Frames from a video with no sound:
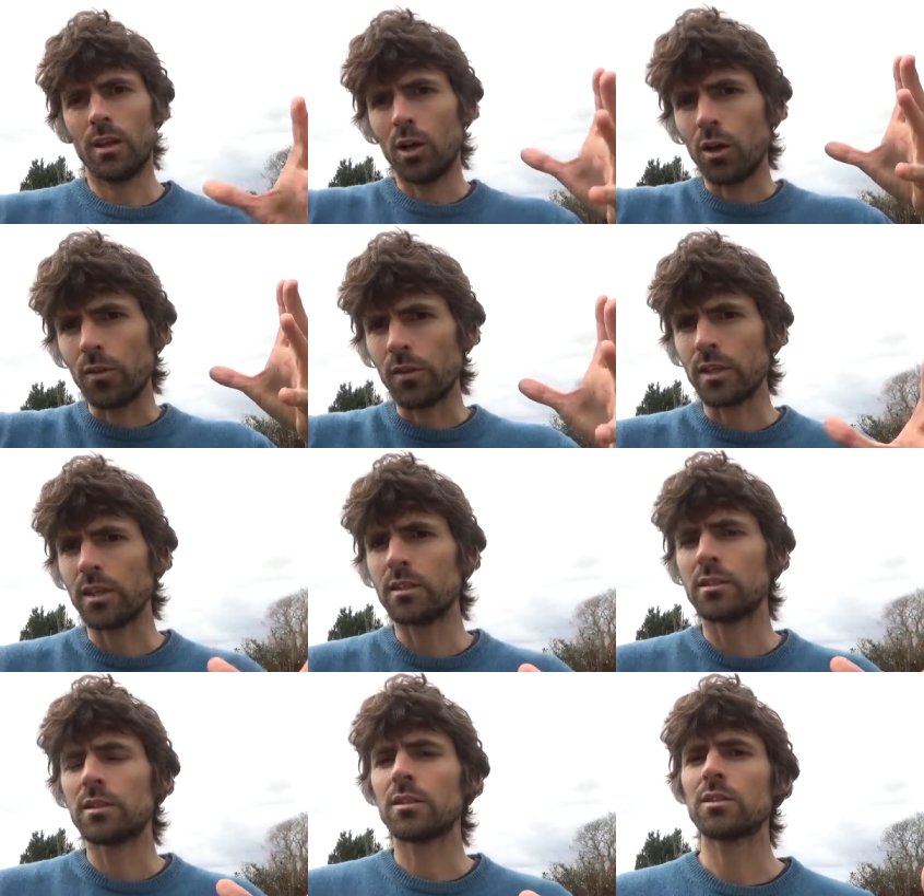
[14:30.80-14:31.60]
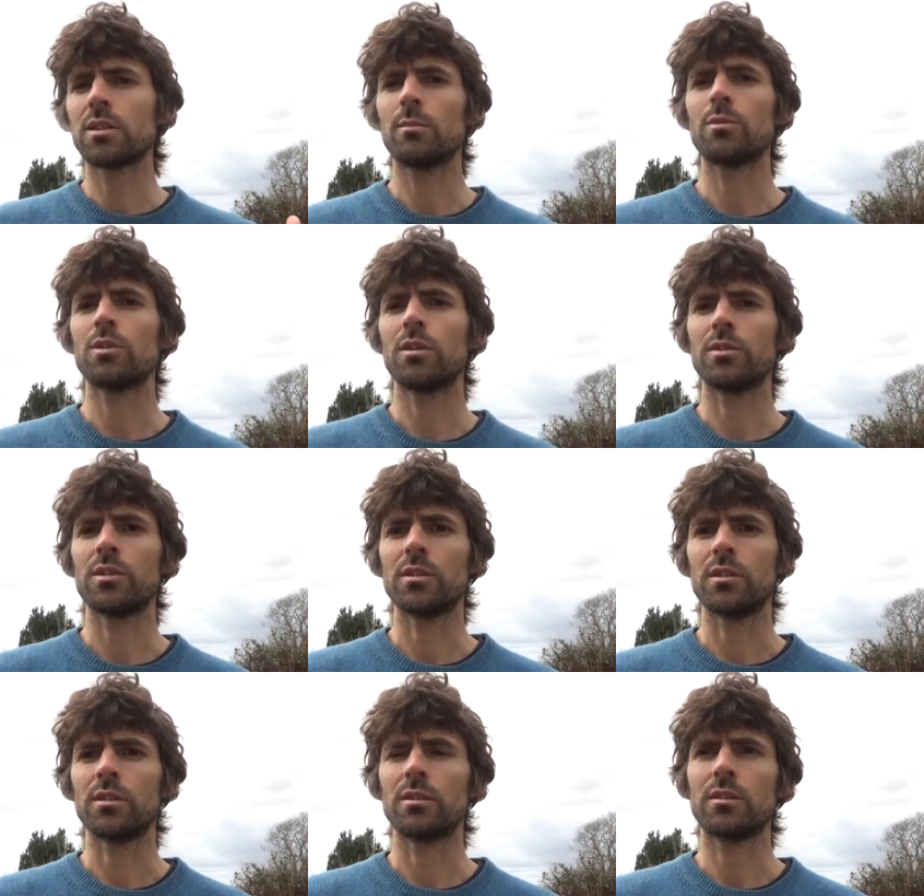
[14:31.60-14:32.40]
on the Indian
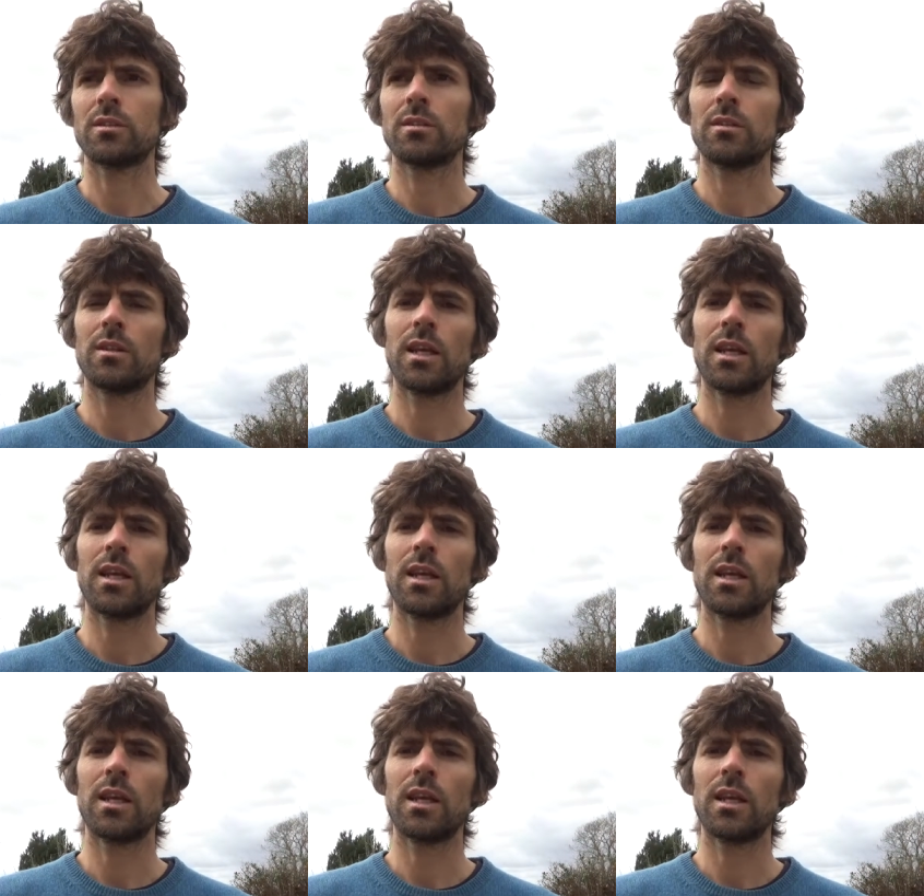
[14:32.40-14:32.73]
subcontinent,